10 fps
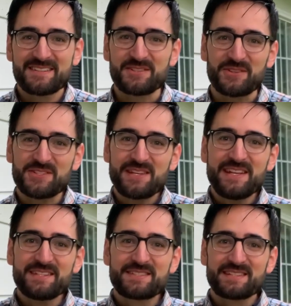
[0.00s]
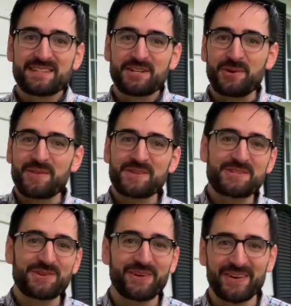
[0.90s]
So the seeds go in the
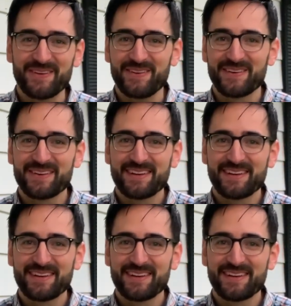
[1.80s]
soil